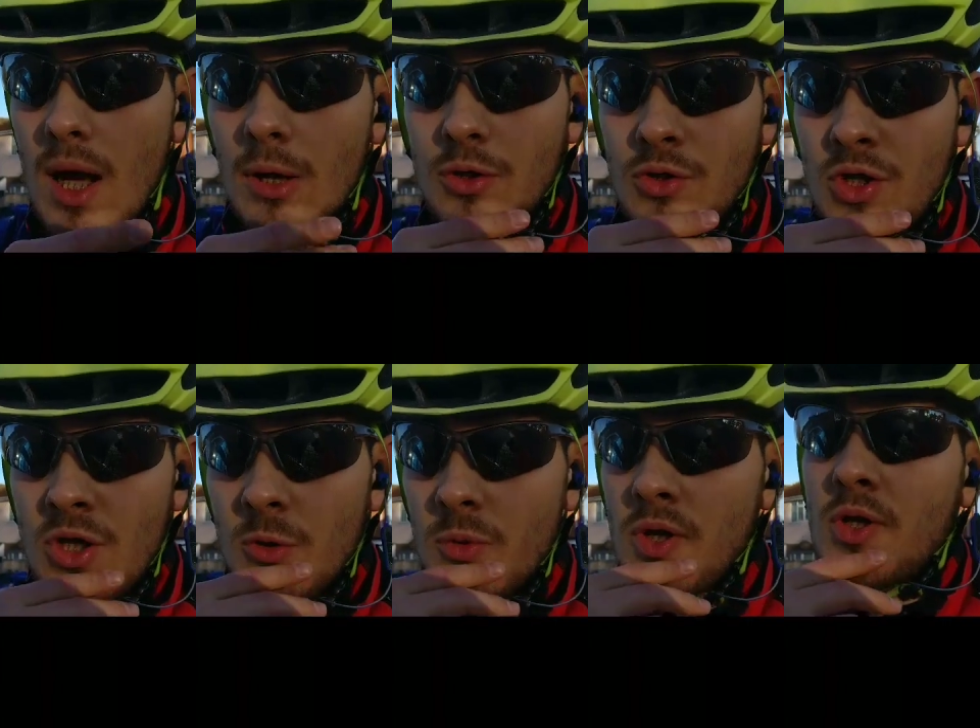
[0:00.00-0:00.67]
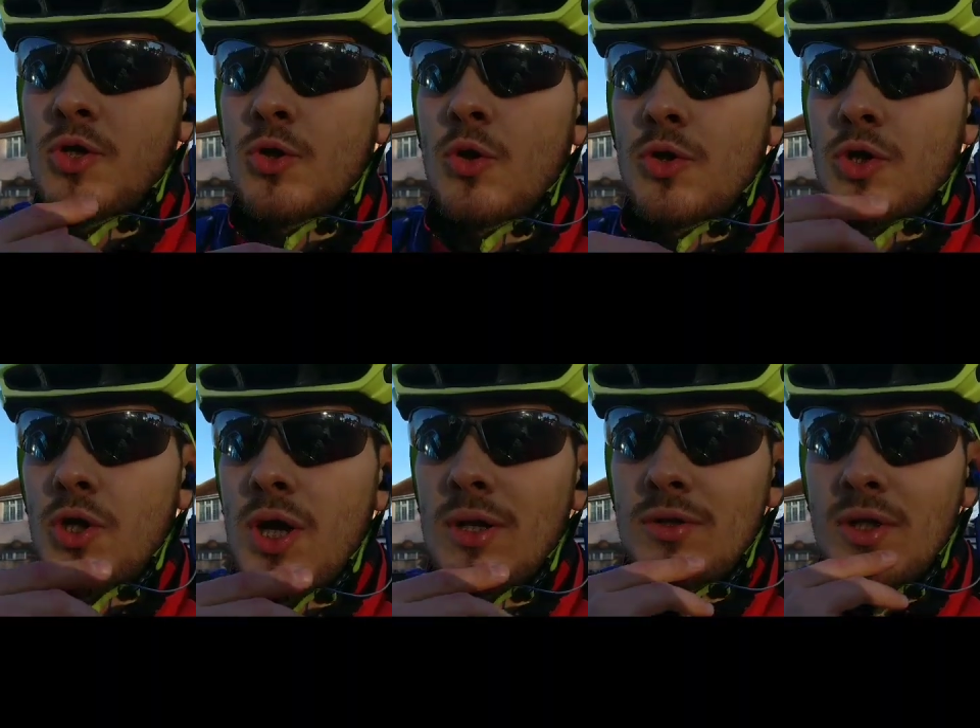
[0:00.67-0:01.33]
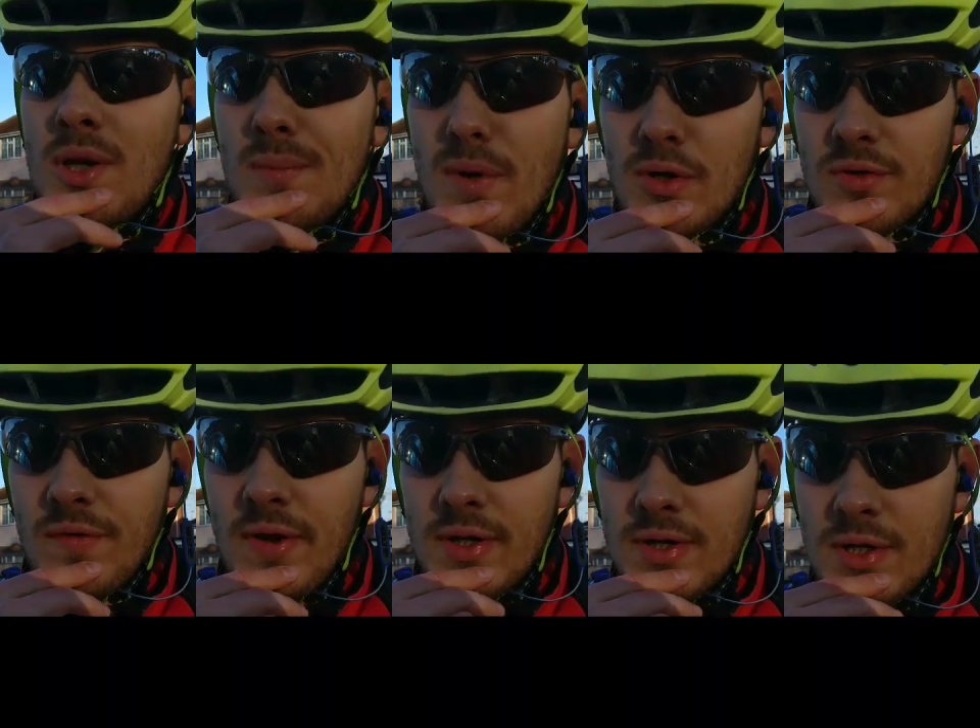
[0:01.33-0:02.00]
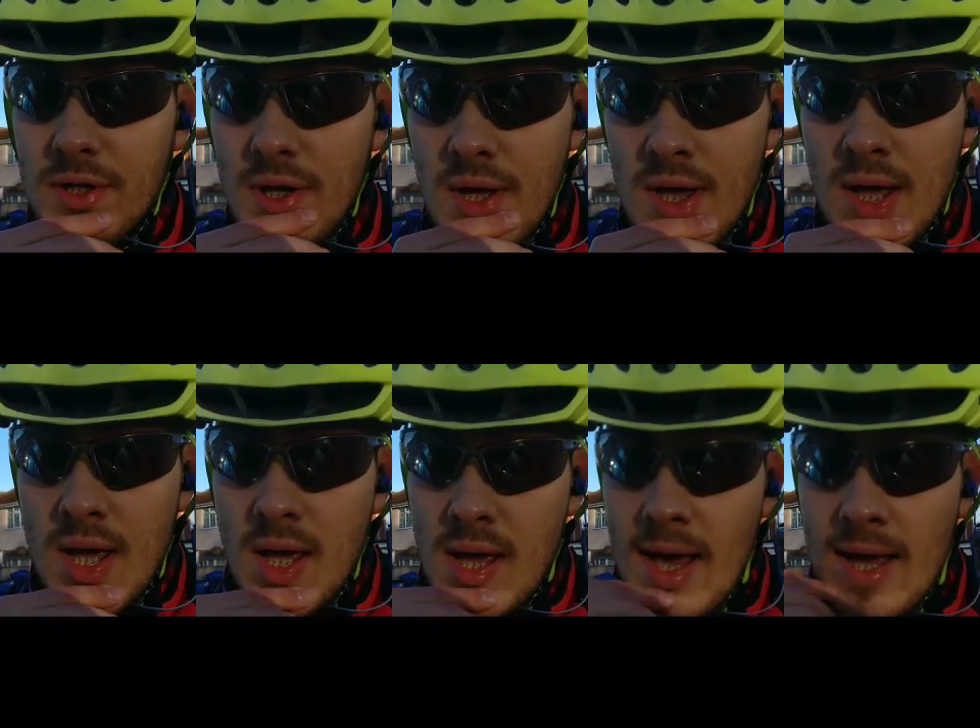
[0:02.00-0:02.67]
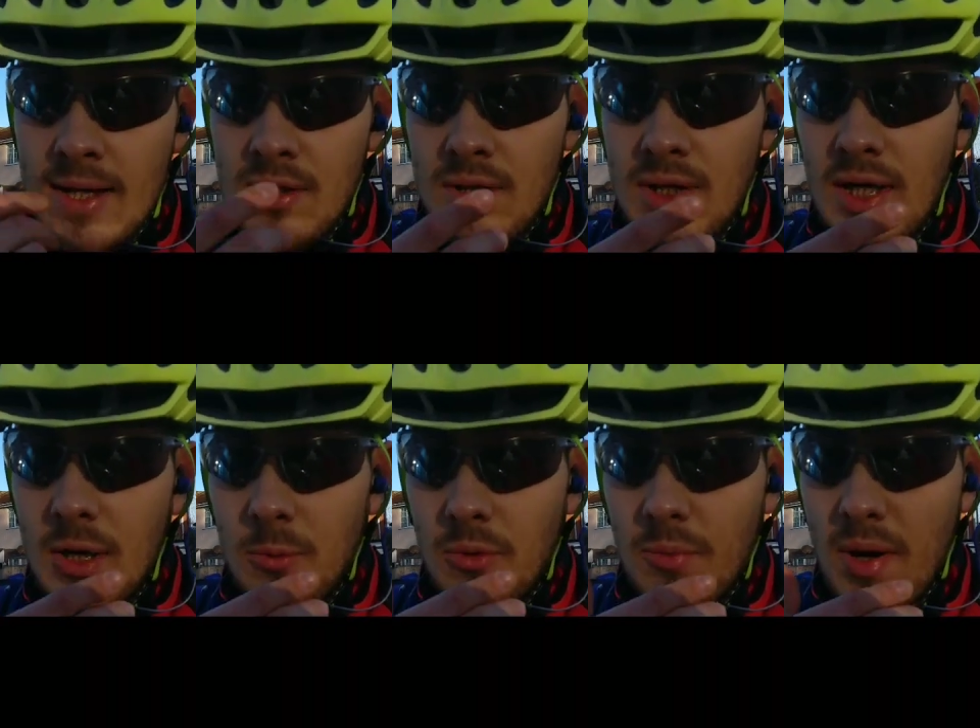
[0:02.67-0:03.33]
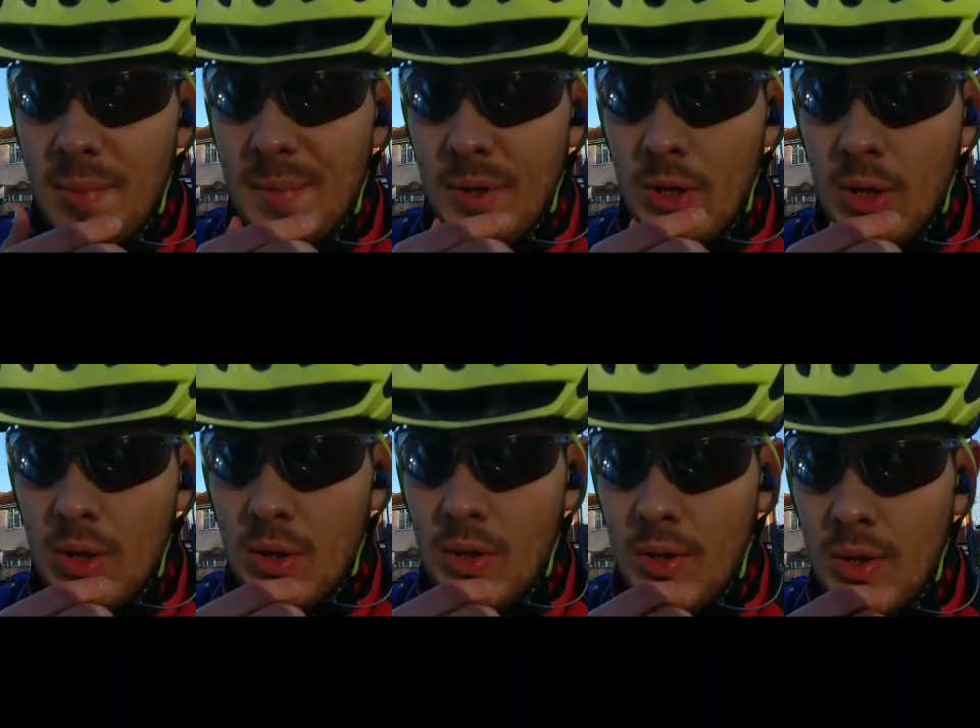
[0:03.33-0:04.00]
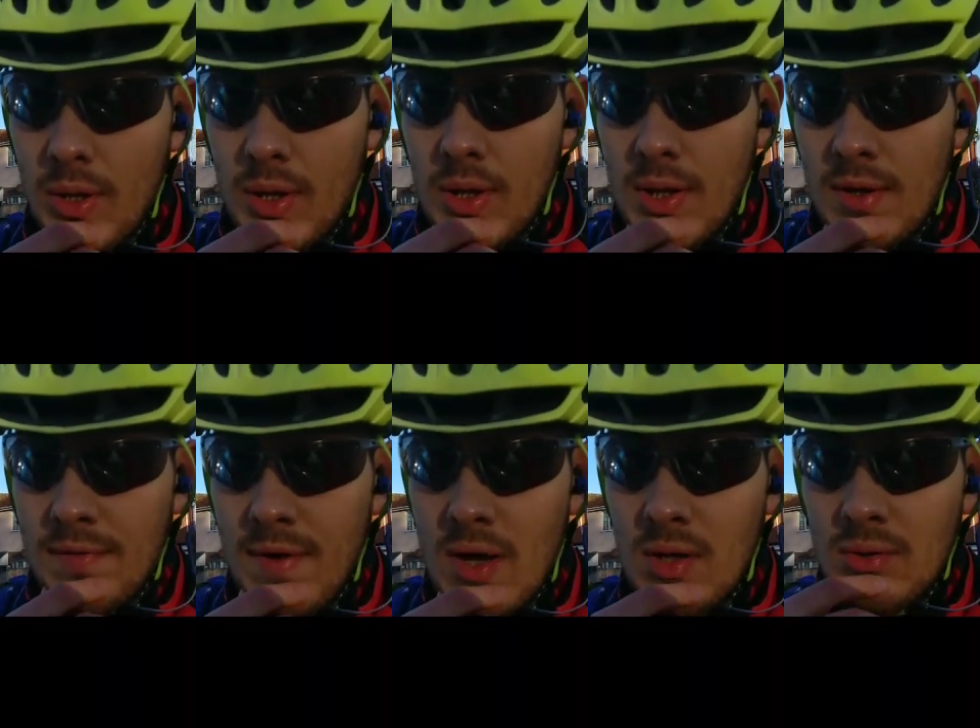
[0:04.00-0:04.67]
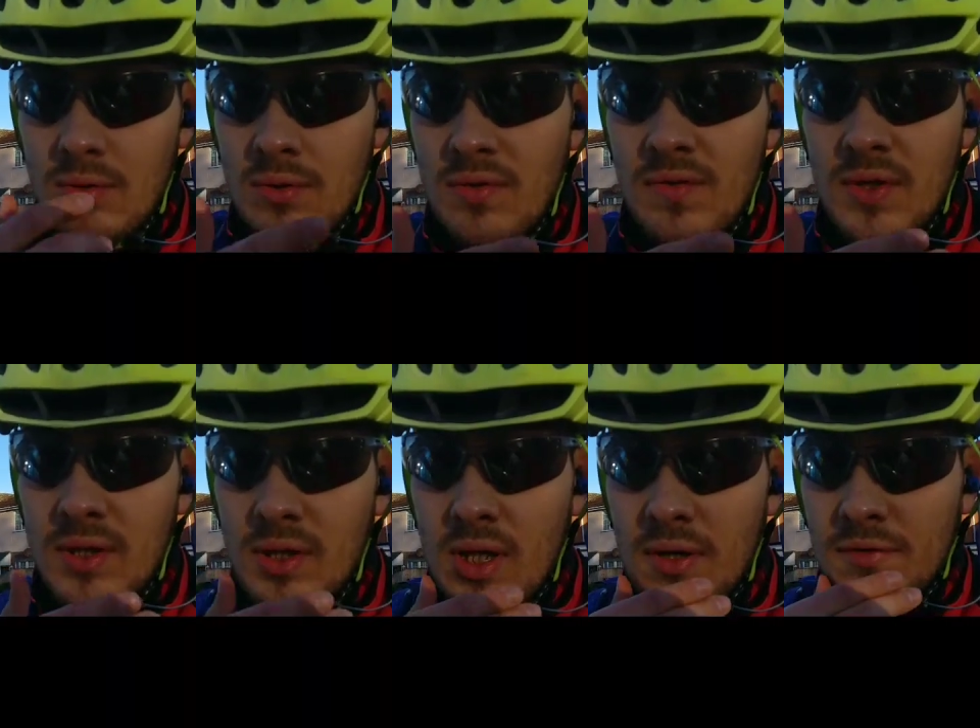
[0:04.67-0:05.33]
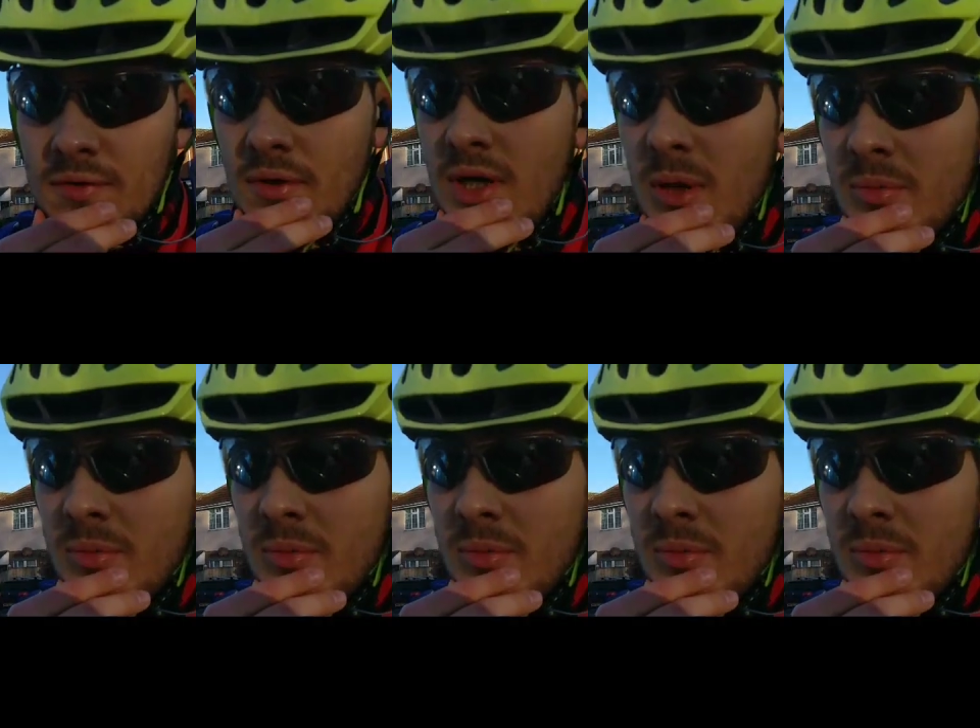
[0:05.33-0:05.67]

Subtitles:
how to deal with exhaustion, how to get motivated, and dealing with bipolar. I found the vegan lifestyle